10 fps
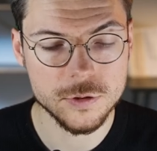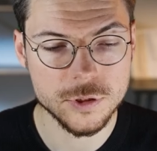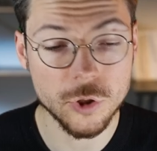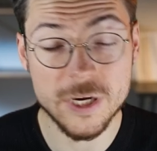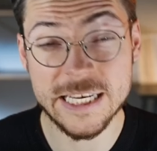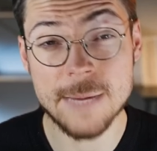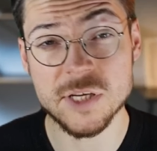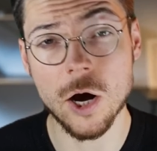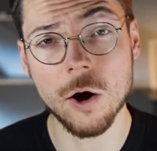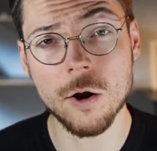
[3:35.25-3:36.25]
So it keeps
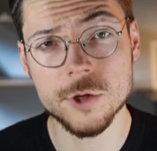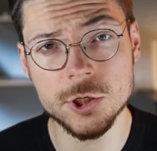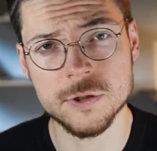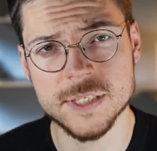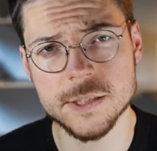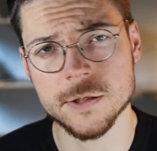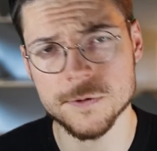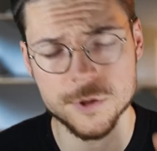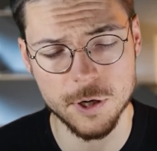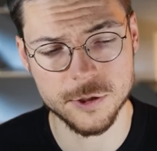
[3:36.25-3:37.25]
all the consistent
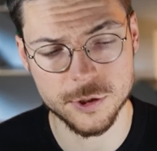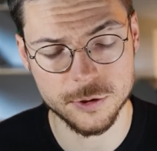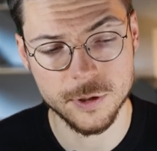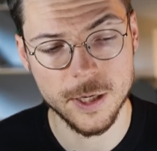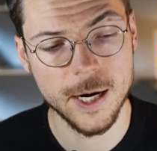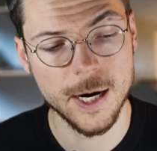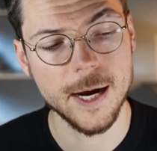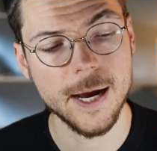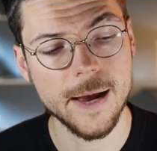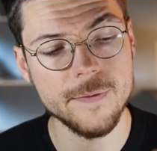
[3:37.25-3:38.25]
structure
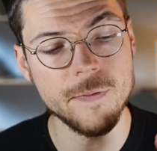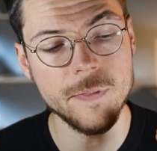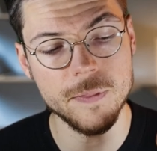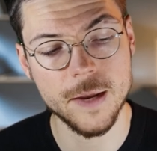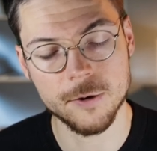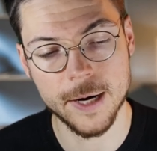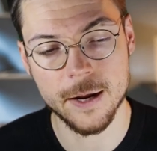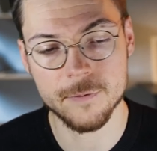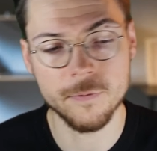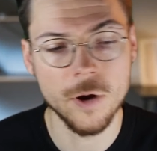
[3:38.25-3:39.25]
and
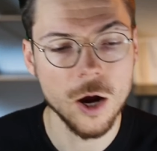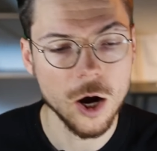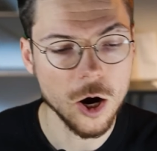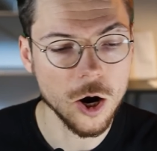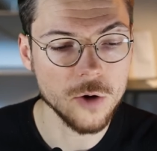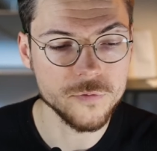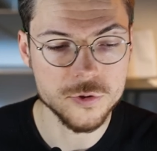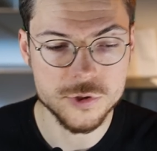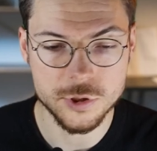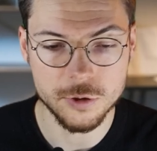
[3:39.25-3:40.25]
narrative of your
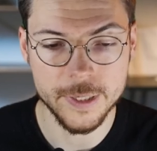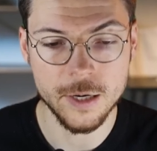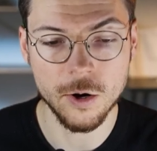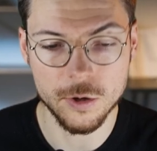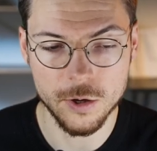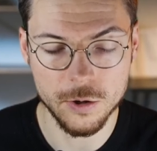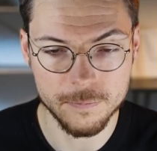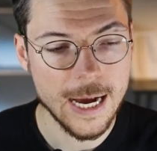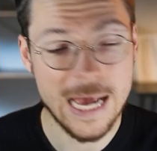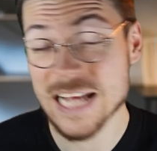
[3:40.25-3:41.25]
story all along.
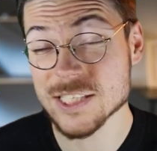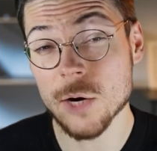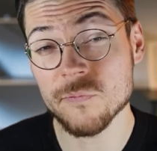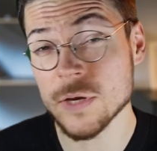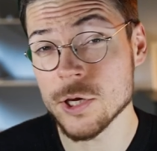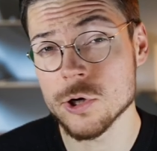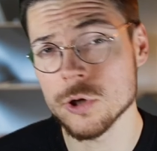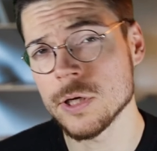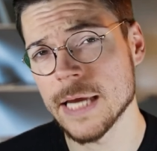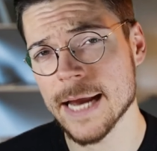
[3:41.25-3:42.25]
And that's something you
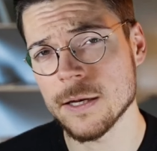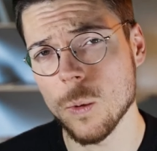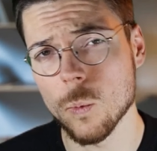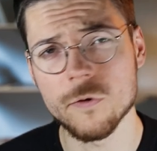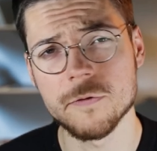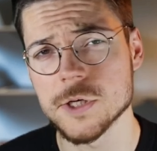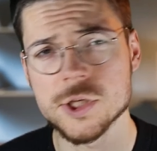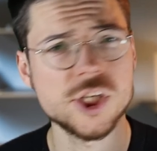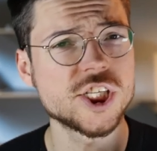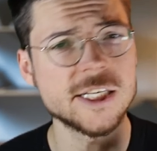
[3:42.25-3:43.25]
couldn't get with
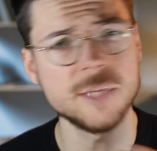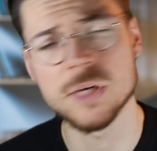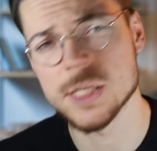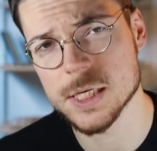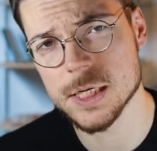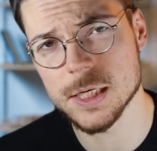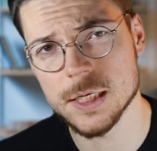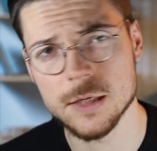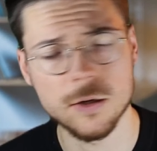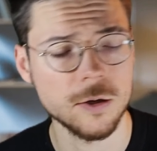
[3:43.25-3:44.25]
just
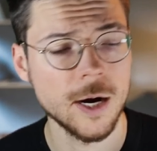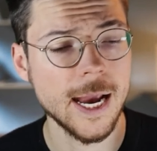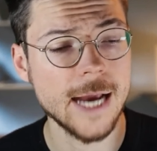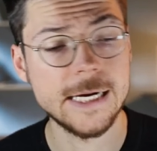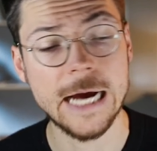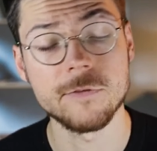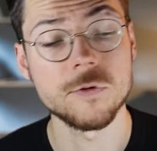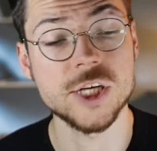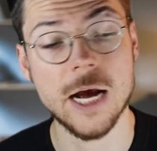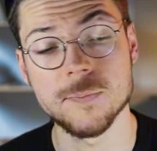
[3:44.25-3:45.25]
ChatGPT or any kind of
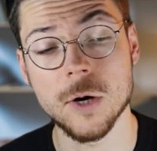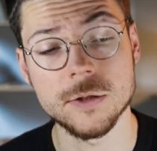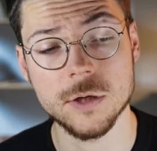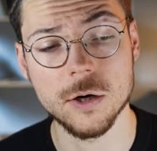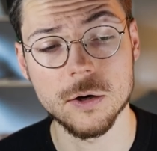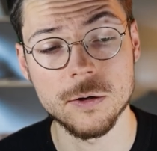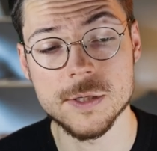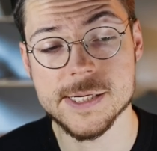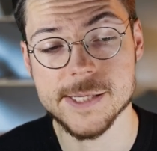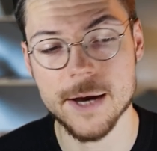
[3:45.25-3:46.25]
chatbot or
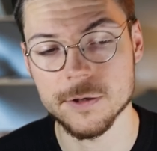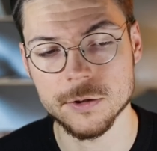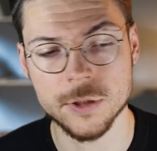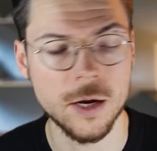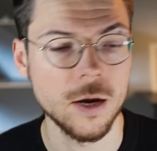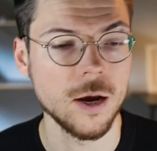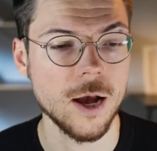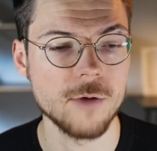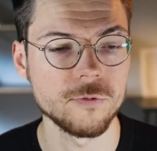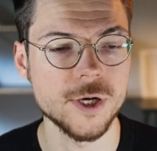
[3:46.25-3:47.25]
standard
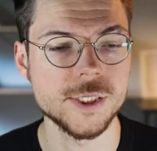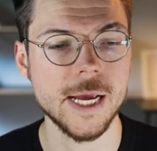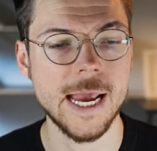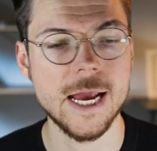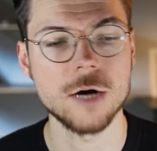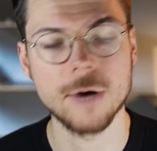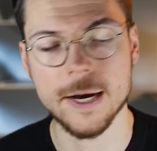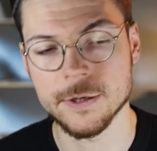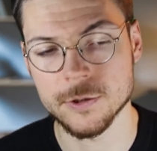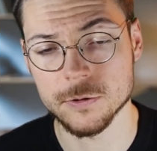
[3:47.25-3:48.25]
average AI
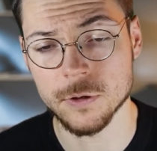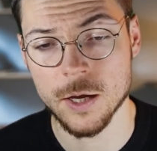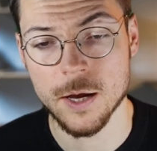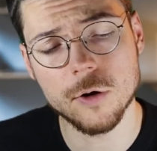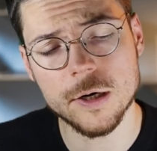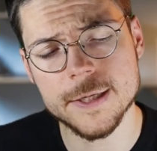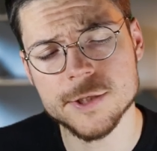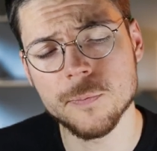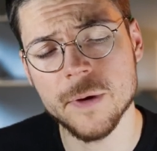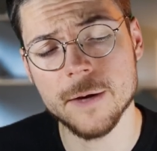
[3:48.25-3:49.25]
writing tool. Or at least
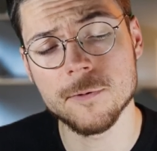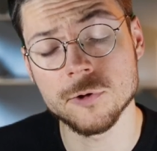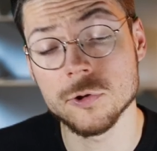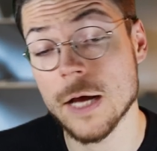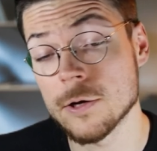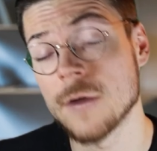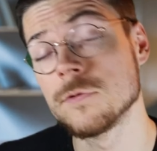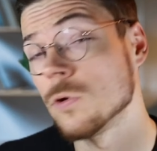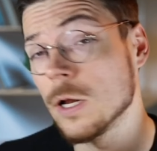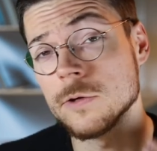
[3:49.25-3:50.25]
to be able to do that, you have to
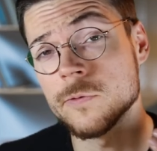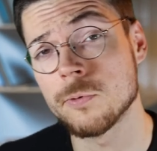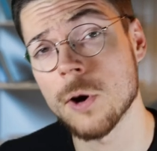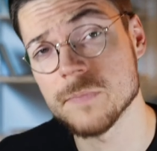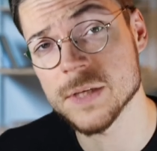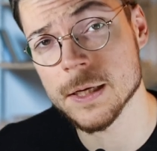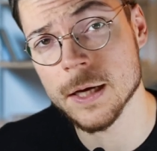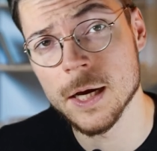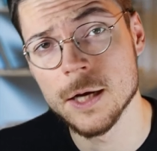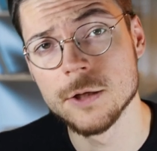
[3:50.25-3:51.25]
do a lot of prompting
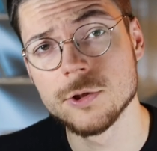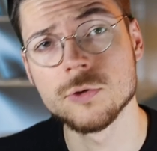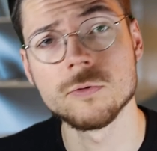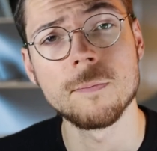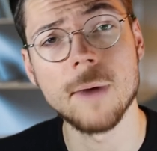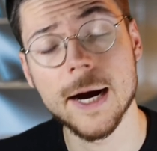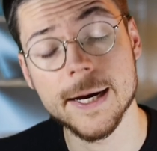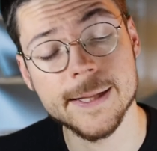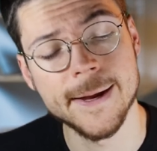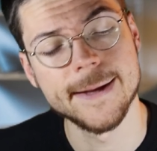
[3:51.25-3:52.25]
to
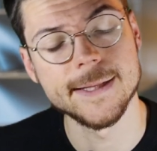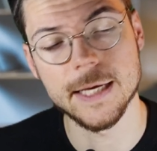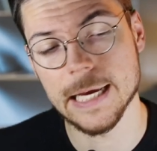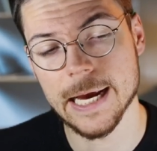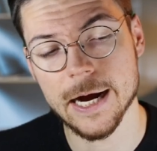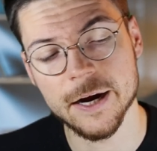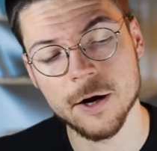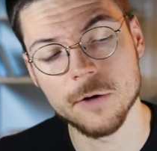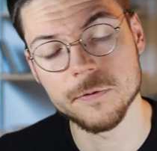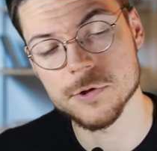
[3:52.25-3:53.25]
remind the AI
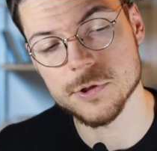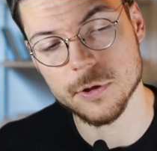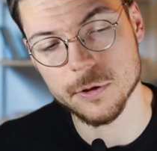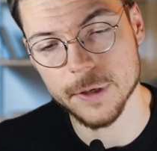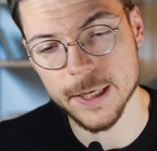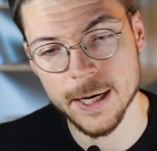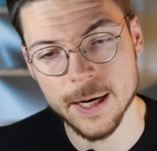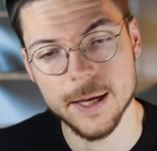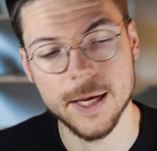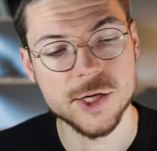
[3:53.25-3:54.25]
of your story
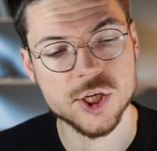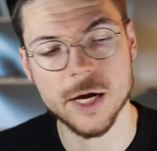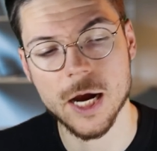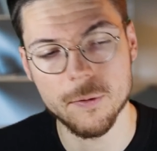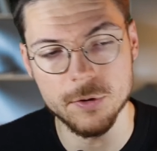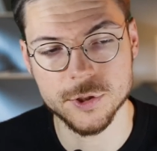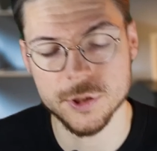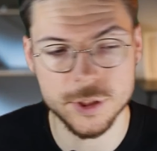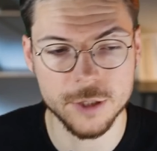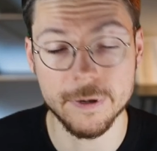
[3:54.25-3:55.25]
each time you're
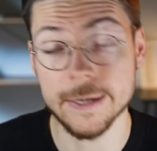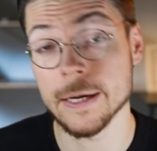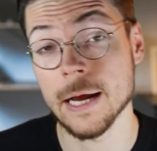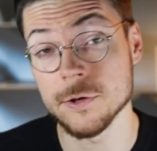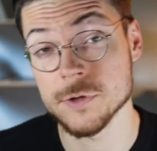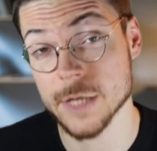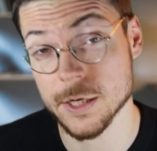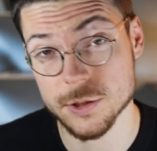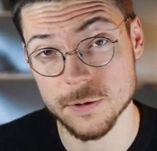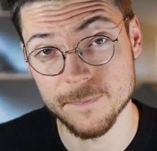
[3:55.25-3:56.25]
just generating a new
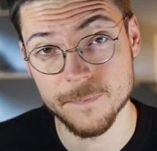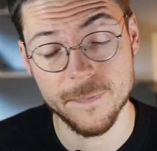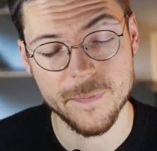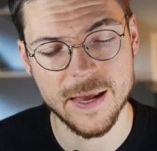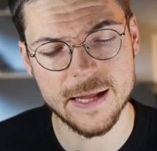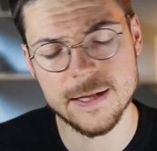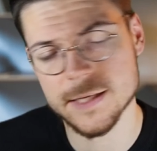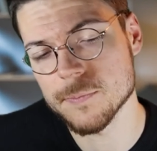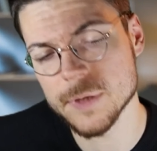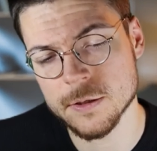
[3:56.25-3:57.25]
section. And that's
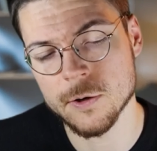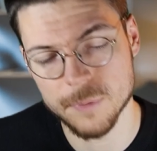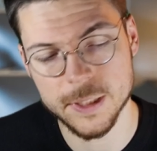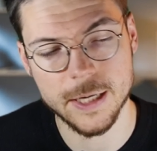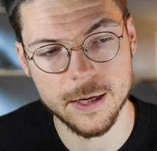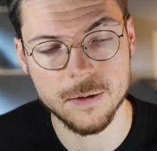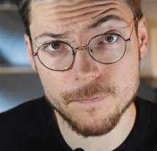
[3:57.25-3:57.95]
a bit complicated.